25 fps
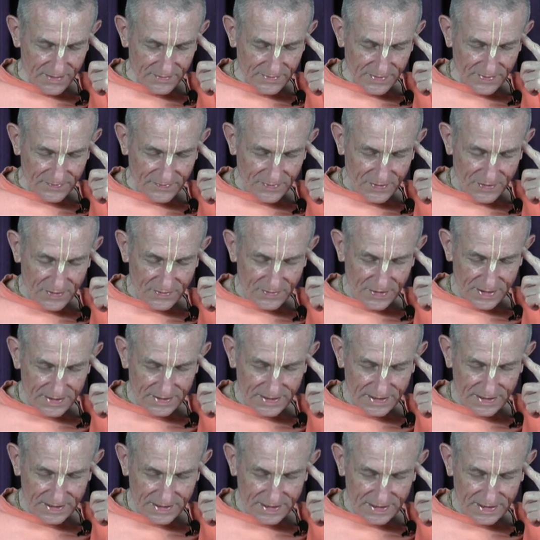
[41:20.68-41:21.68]
before
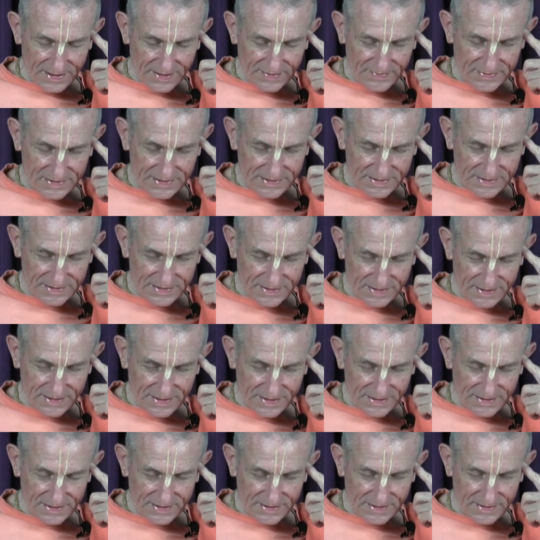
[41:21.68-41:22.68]
one leaves.
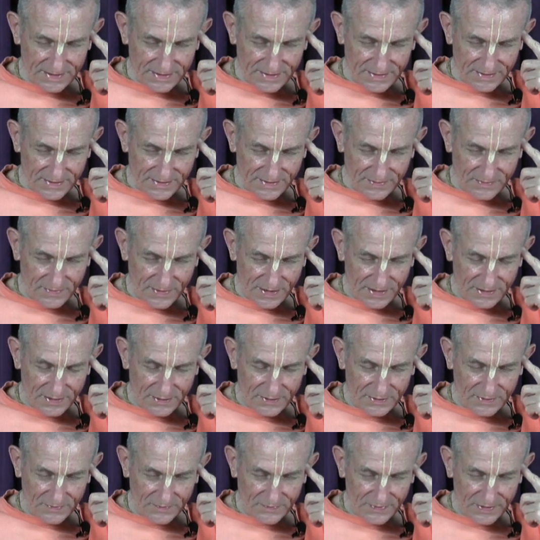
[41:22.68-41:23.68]
One
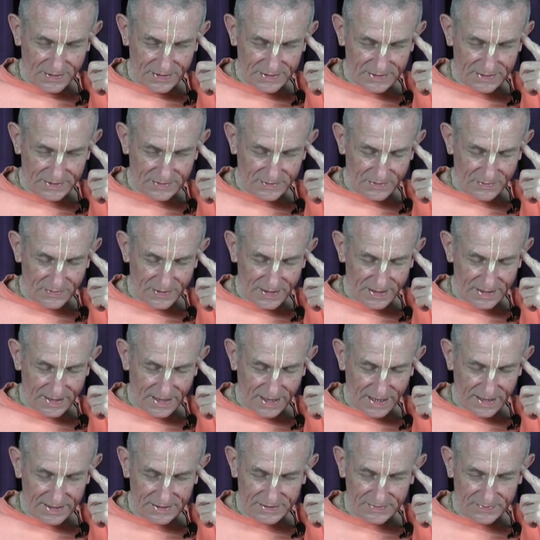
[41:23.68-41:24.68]
goes first, one
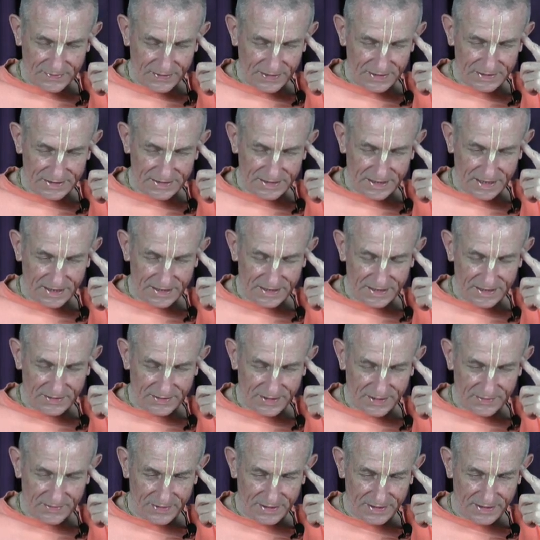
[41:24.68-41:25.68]
dies first, and the
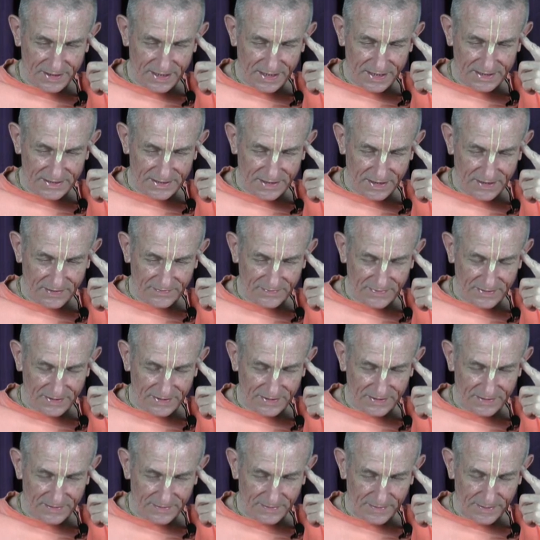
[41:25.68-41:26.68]
other one dies after.